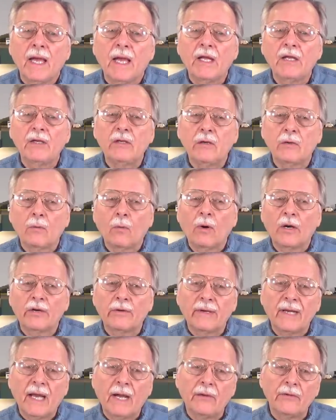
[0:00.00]
and you're
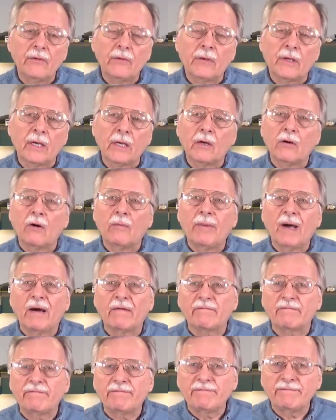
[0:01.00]
wondering how you can go
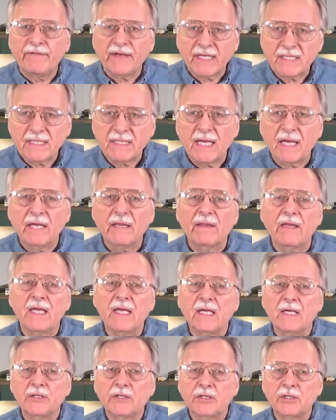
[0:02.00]
about fixing
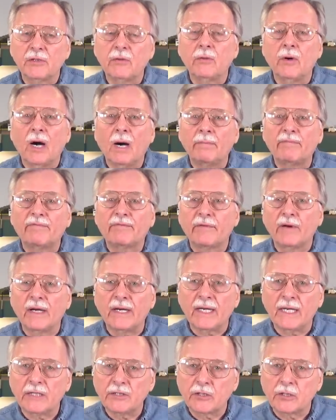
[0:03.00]
the issue up
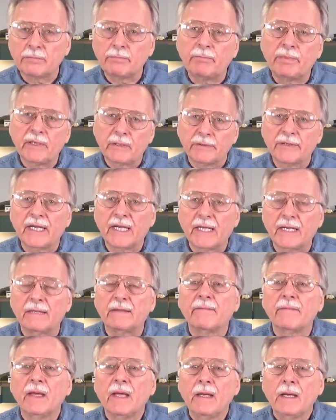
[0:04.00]
front as you're building
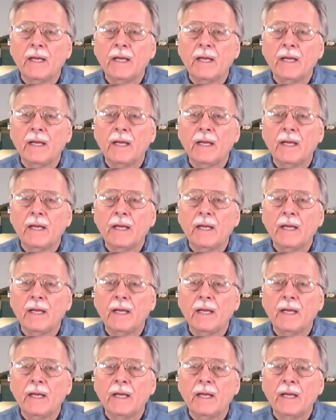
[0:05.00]
it,